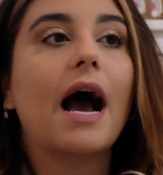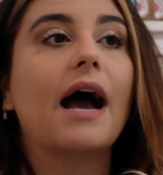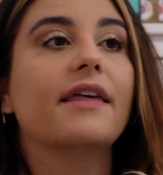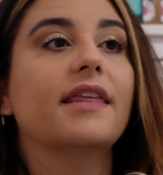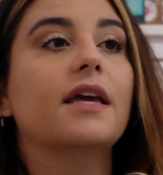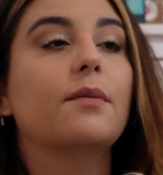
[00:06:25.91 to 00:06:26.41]

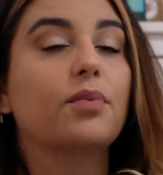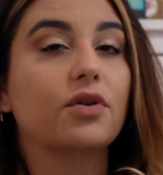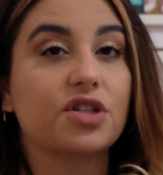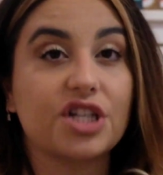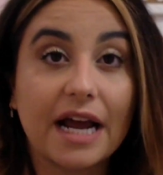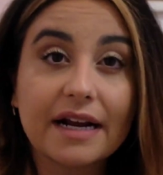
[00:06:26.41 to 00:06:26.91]
I think it
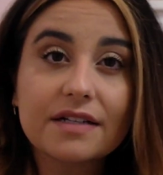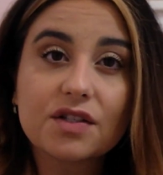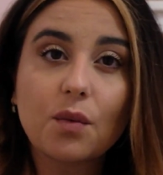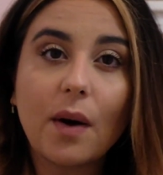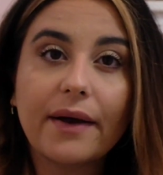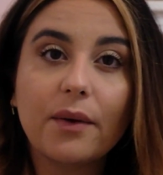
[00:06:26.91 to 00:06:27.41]
projects
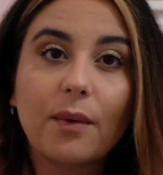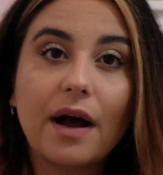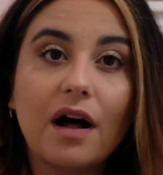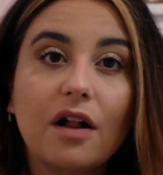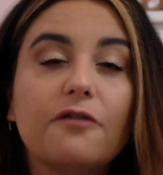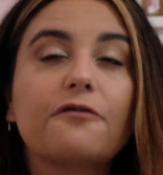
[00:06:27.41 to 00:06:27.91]
quite
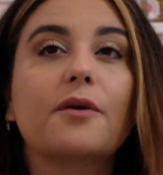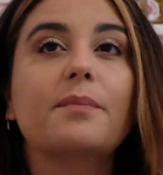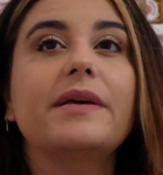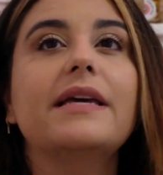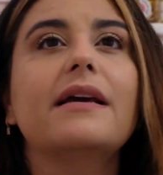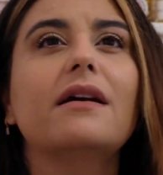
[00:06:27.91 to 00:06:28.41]
well for
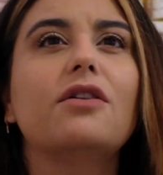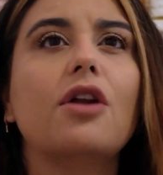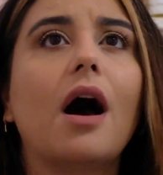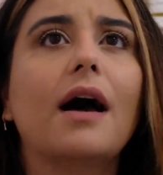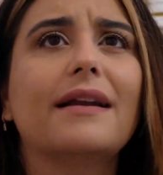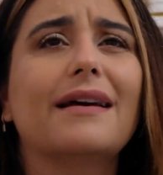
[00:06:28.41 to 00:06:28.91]
being
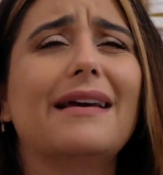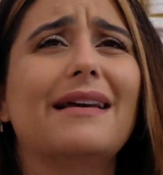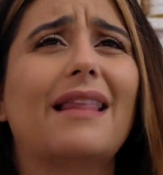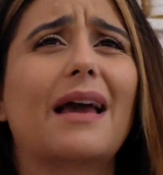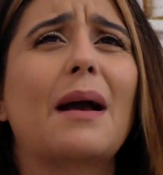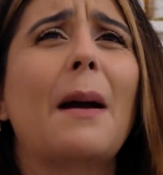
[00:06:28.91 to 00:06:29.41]
not a
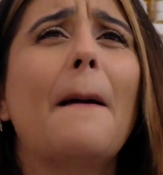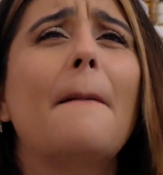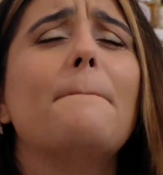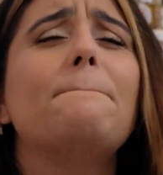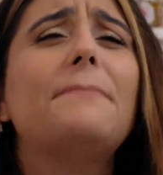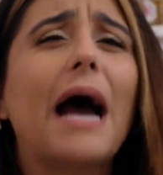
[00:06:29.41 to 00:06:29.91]
like
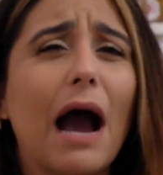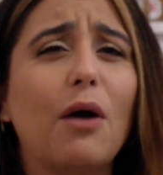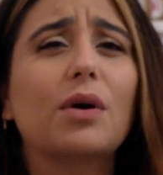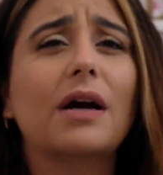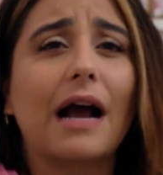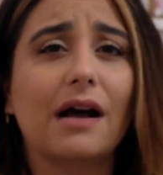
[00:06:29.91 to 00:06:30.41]

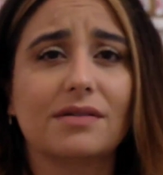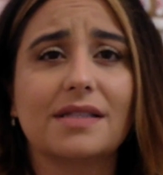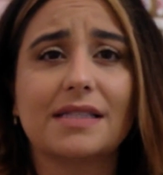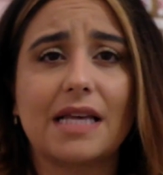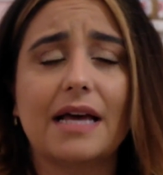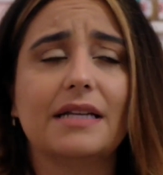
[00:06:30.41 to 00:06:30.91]
powerhouse
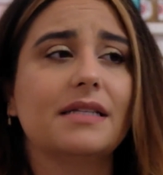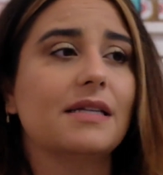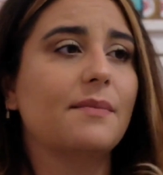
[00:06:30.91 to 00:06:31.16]
scent.